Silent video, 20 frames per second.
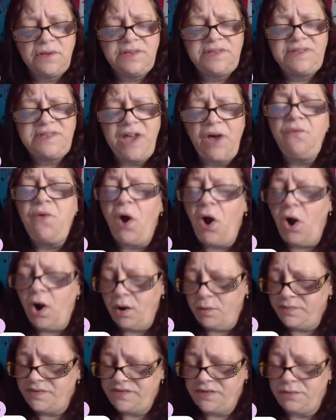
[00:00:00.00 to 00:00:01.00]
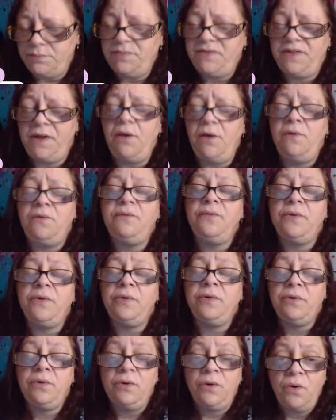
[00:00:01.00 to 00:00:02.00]
self harms themselves,
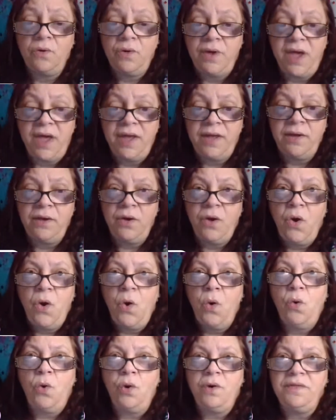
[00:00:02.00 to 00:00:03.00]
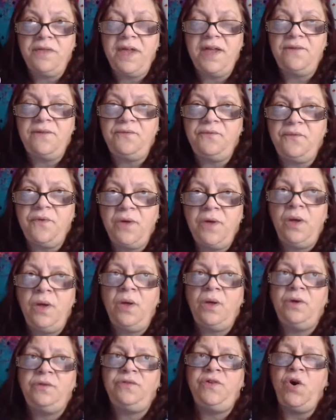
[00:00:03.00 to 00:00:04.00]
okay, or they've
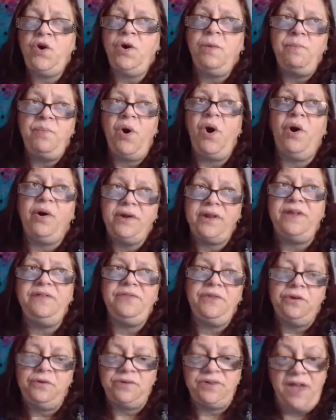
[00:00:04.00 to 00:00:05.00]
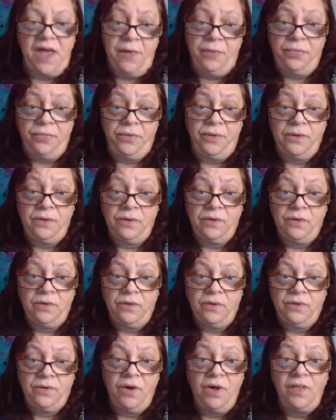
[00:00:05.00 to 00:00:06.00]
took a part in their death,
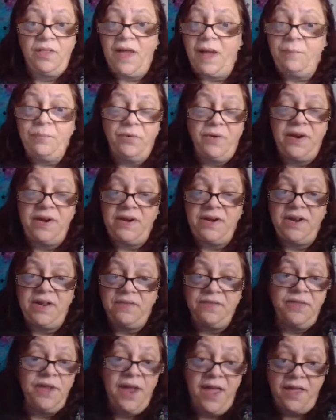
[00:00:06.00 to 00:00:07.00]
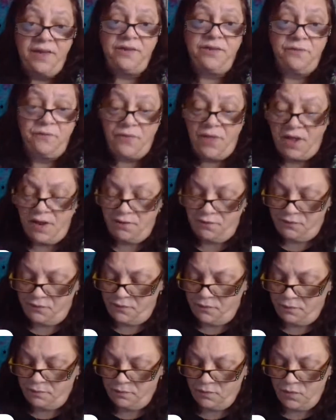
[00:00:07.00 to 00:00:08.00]
collaborated in the end of
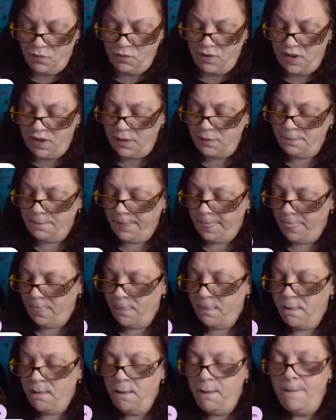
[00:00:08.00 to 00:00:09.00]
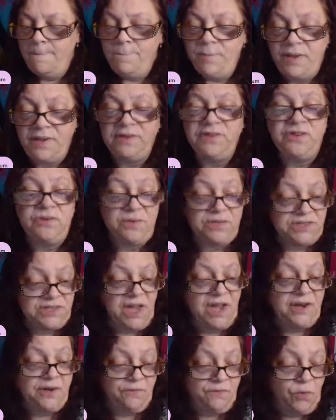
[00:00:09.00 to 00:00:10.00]
life, okay, but
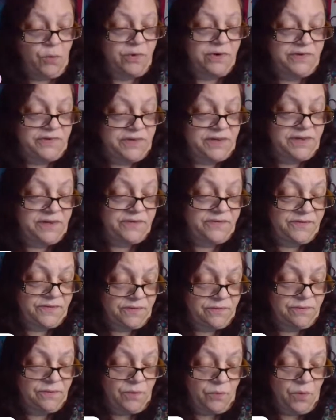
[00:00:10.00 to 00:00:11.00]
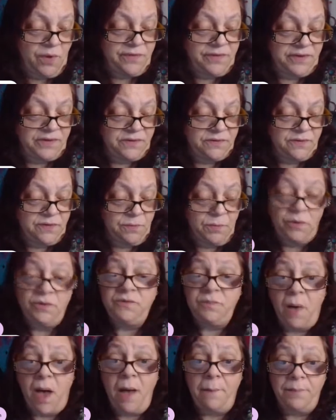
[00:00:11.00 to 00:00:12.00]
suicide, of course, is the one that's the
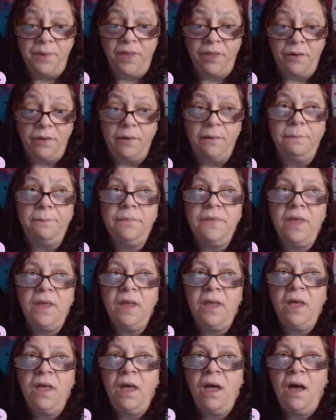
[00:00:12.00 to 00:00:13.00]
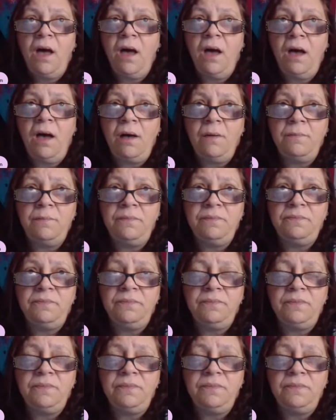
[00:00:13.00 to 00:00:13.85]
most popular. Um,